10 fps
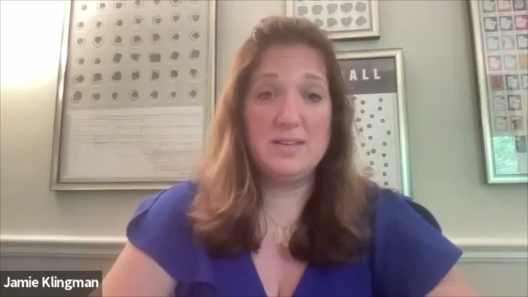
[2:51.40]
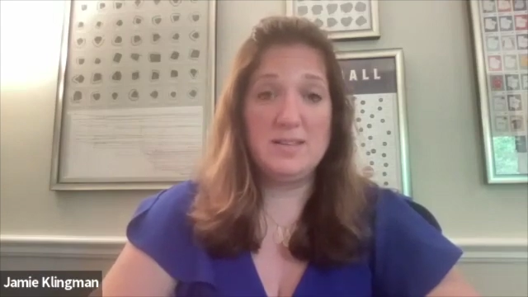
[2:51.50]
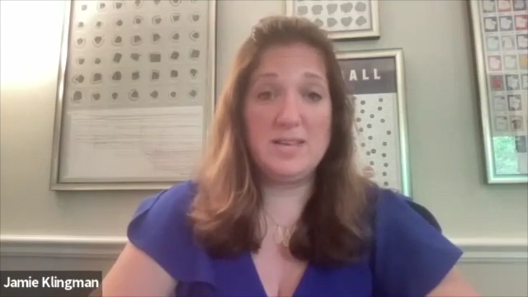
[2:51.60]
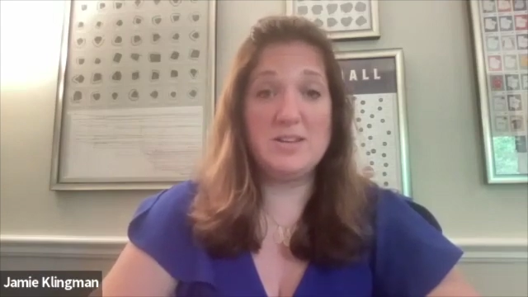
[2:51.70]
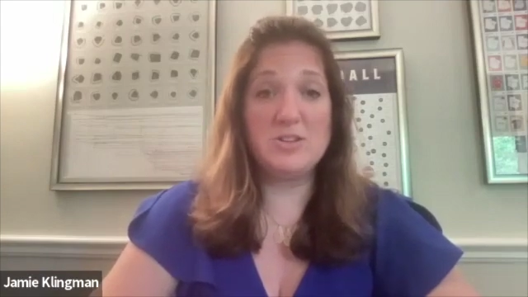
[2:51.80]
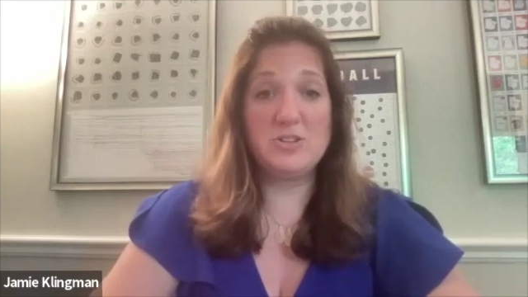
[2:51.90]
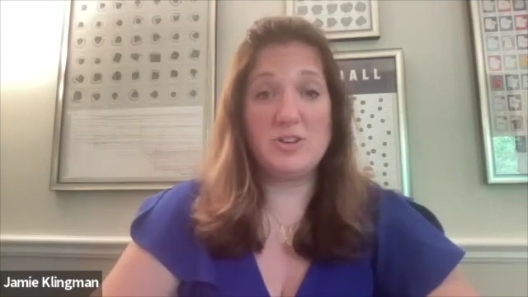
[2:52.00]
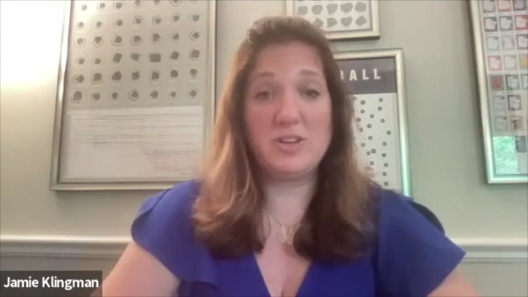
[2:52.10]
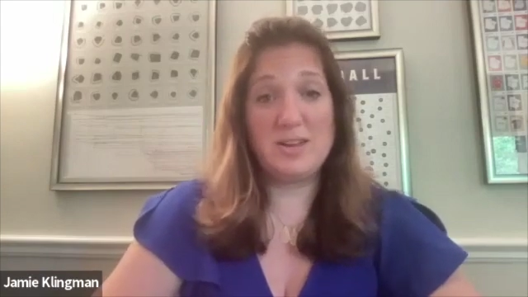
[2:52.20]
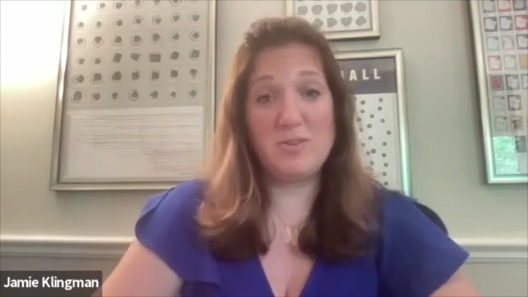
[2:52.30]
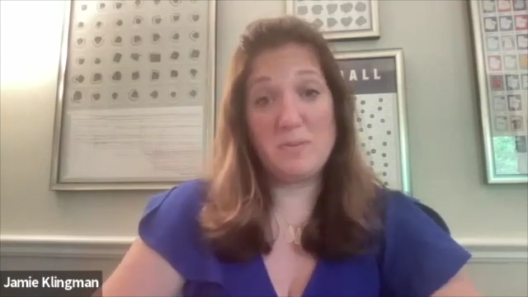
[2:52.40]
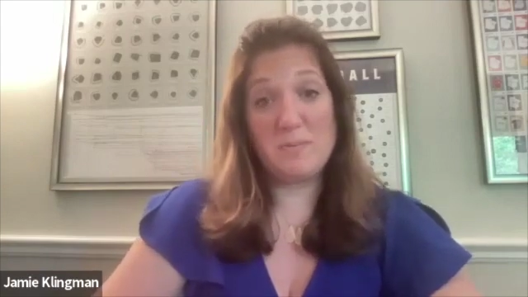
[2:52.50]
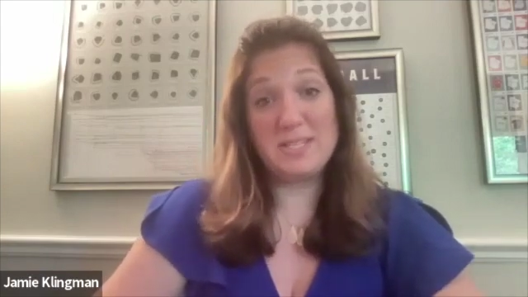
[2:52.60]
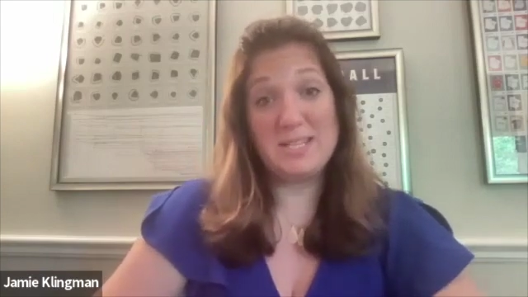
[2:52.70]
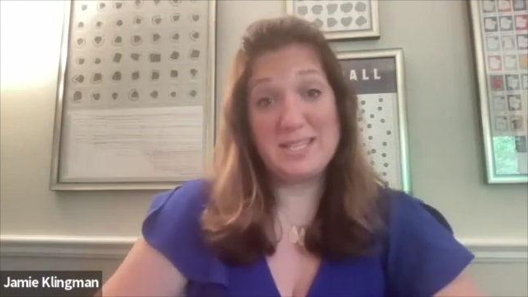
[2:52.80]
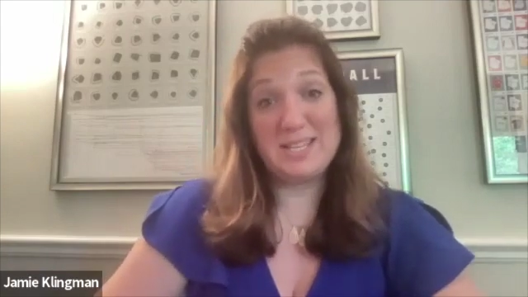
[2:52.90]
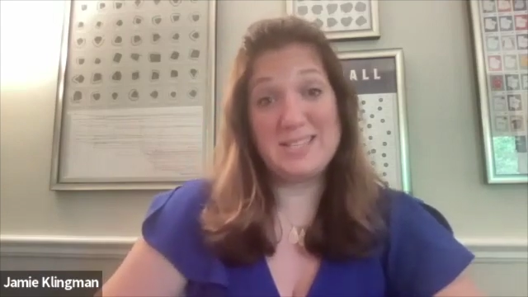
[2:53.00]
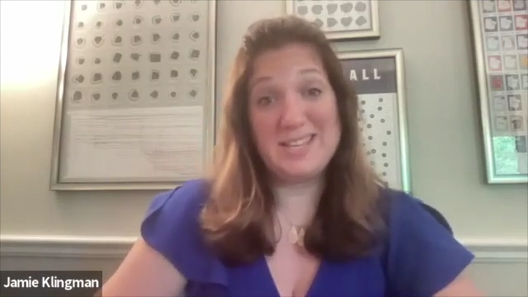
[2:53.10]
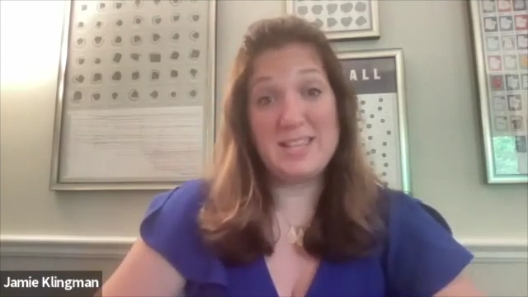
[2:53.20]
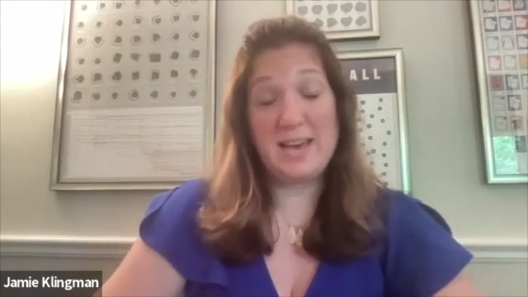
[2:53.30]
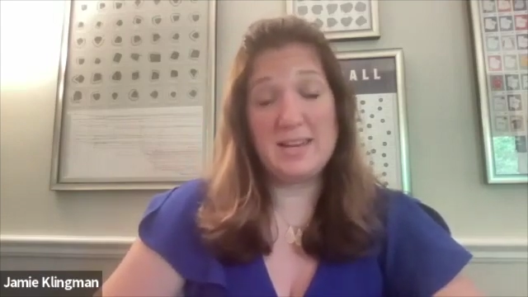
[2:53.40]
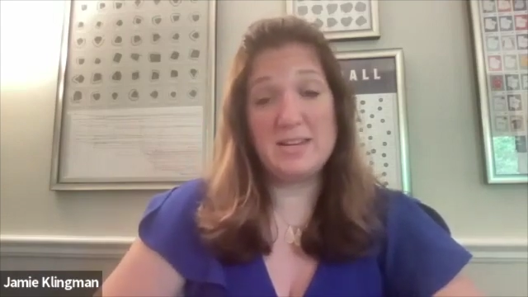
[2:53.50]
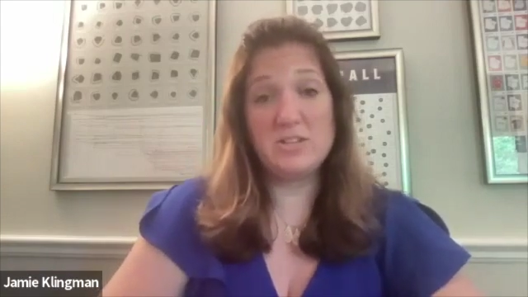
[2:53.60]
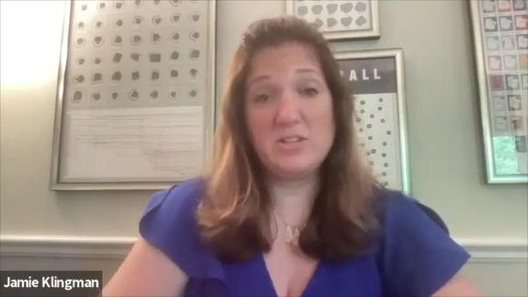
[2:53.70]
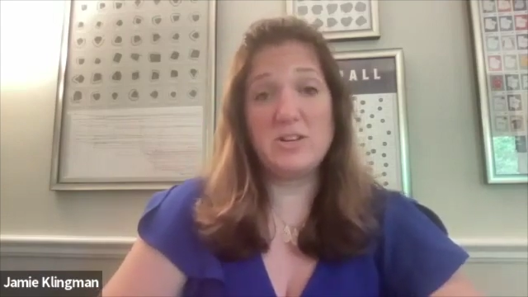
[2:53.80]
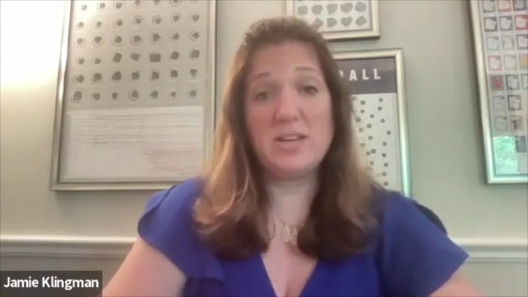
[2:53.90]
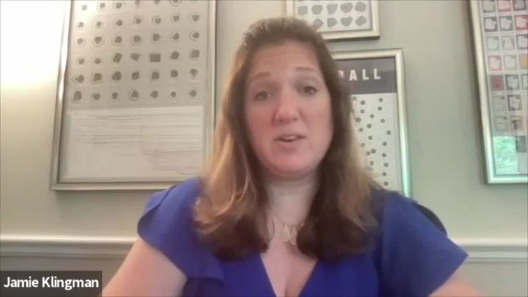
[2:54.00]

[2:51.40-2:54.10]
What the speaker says: the industry or the business is in that industry,